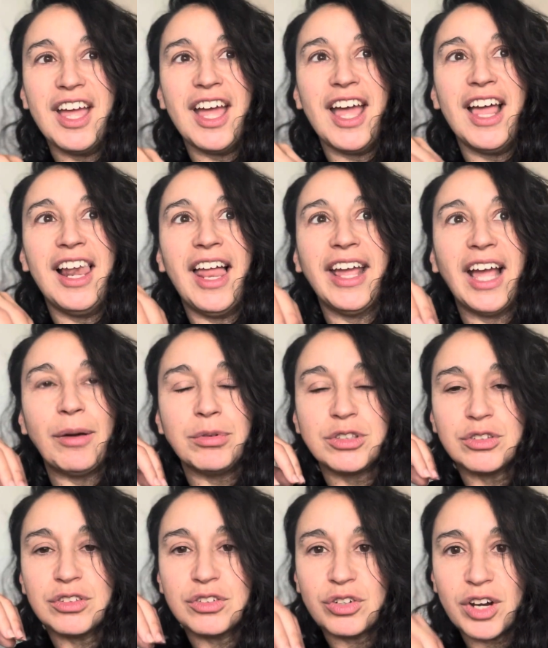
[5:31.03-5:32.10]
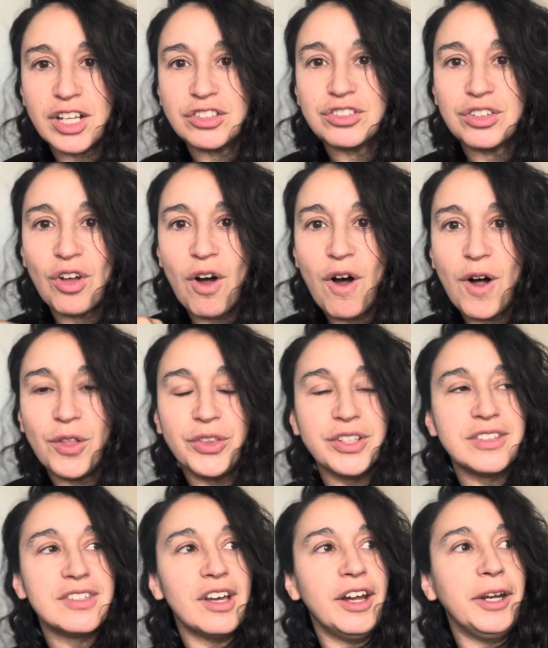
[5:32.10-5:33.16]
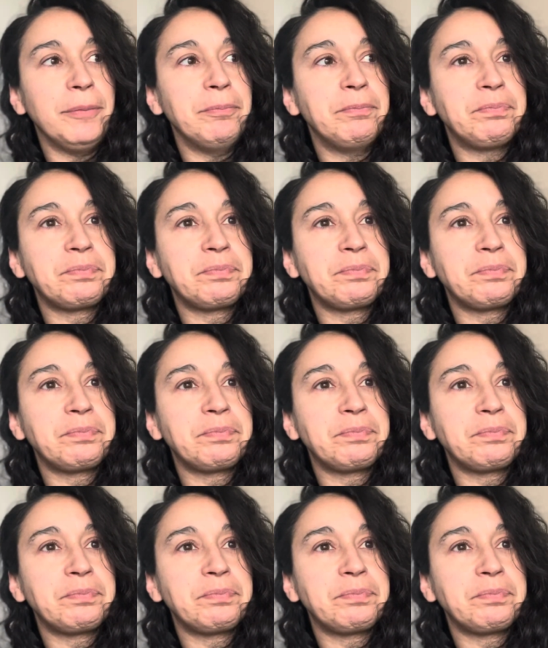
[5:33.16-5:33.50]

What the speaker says: And like I was stressed all the time.